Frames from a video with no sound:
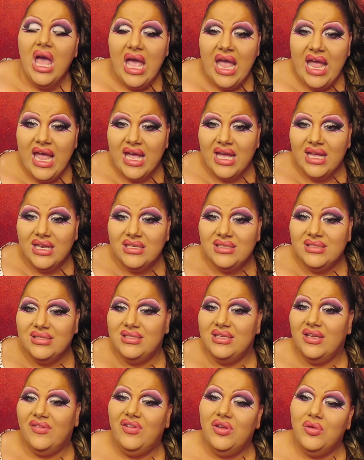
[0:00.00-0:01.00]
And
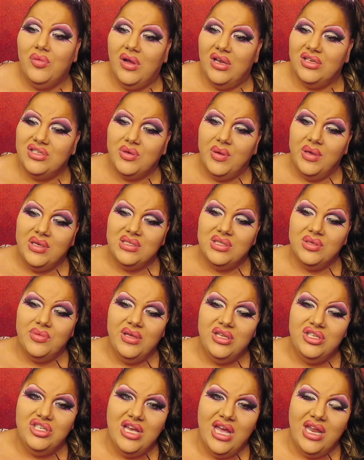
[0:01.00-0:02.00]
if you watch Queens of the
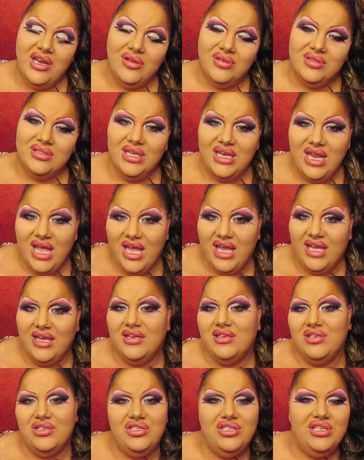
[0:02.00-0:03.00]
Week channel
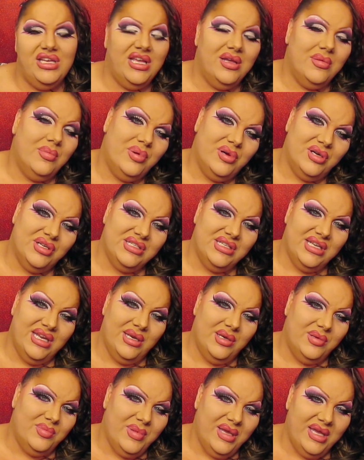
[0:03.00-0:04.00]
today, she
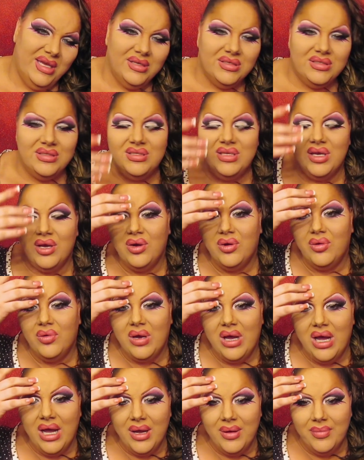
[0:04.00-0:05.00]
impersonated me.
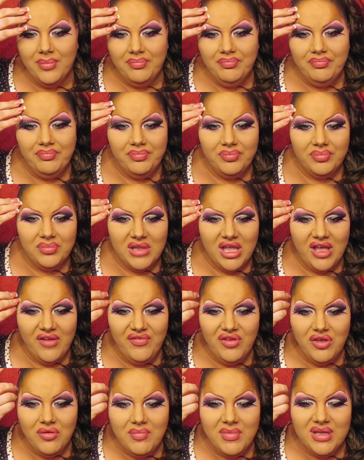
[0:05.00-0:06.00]
So, um...
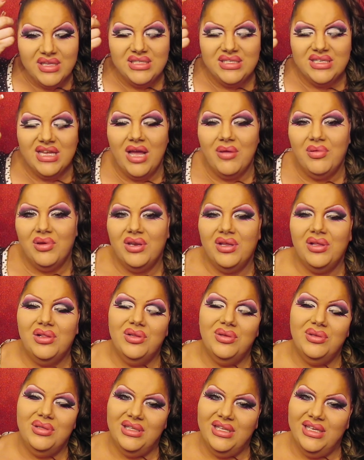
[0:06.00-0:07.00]
If you missed it, I'm going to
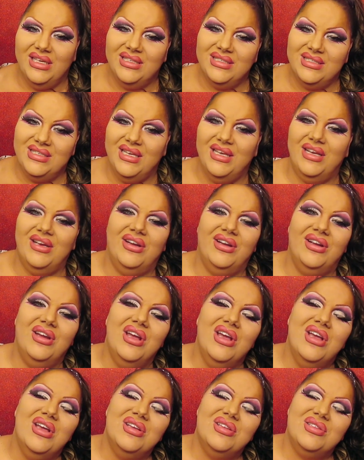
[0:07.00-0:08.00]
include links here
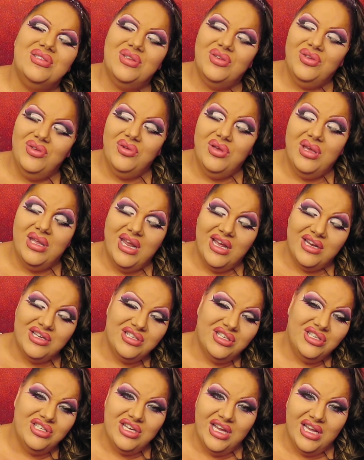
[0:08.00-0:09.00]
so you can
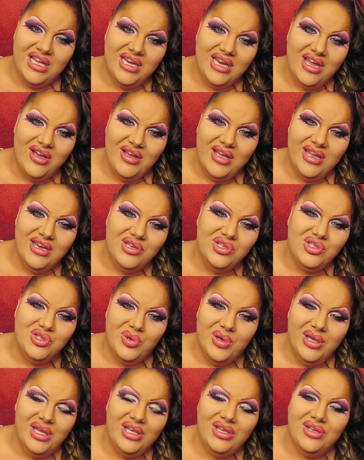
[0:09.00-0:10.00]
actually check it out and
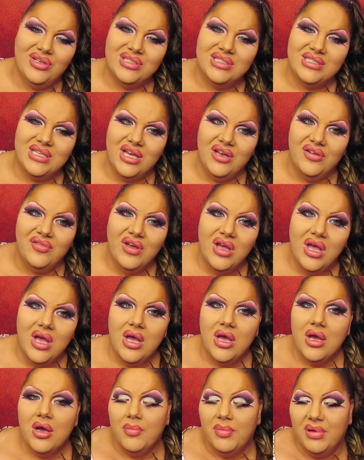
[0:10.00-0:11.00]
enjoy it
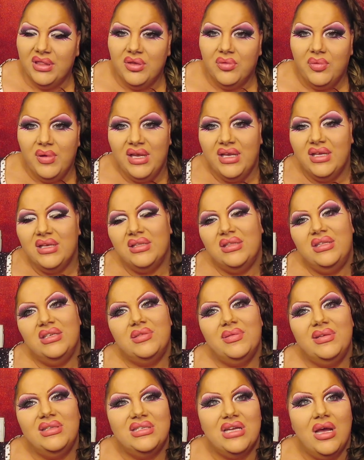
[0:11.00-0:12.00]
yourself. But the week,
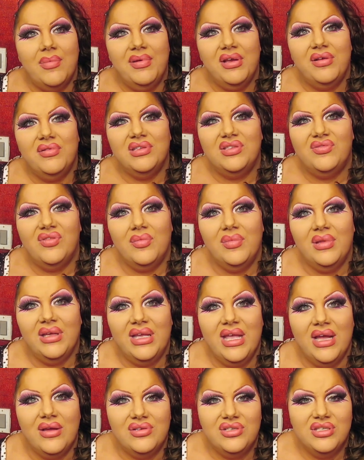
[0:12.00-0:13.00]
this week's topic was from
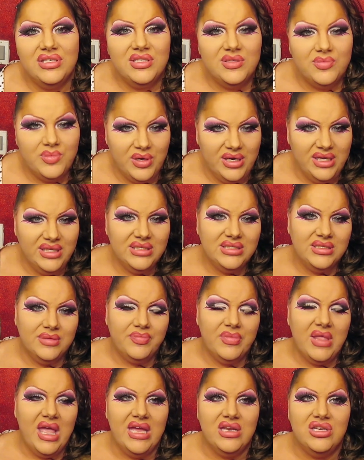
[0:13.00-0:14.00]
the Countess Springs,
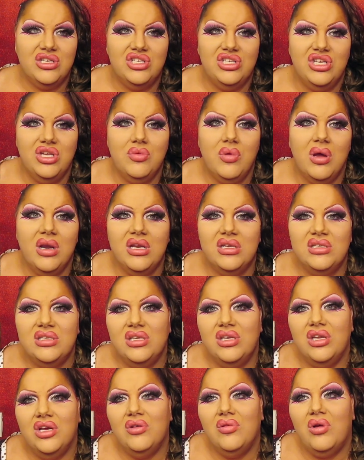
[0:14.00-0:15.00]
and she wanted
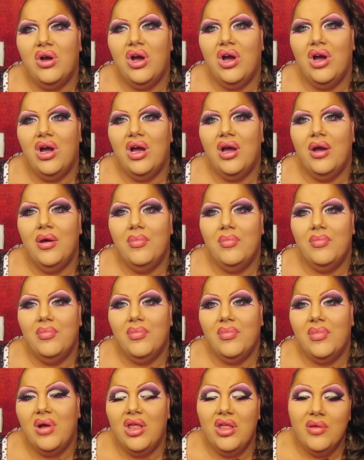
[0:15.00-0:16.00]
to know
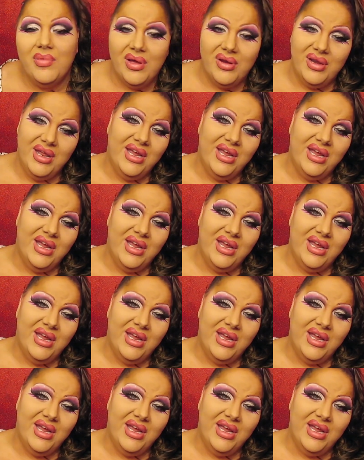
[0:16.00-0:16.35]
um, all about